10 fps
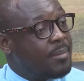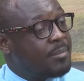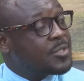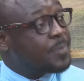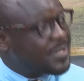
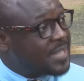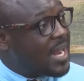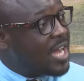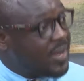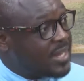
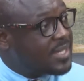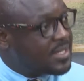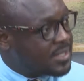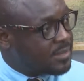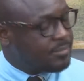special
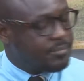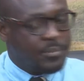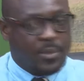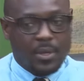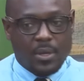accreditation.
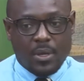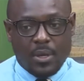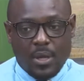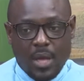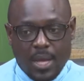
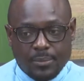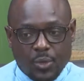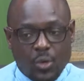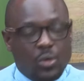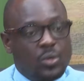
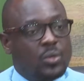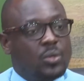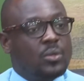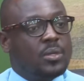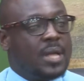So
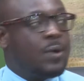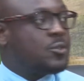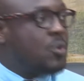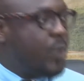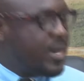that
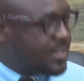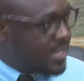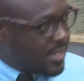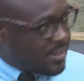was on Wednesday.